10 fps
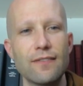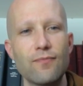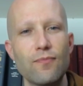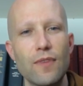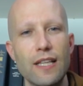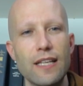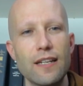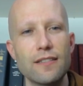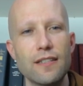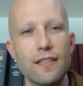They lead us
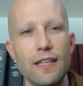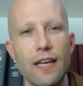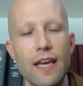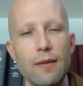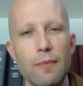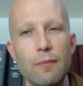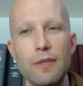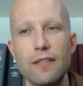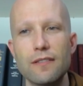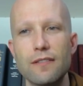to think, hey, maybe
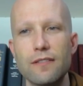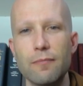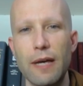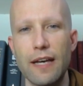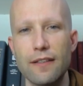this is the path.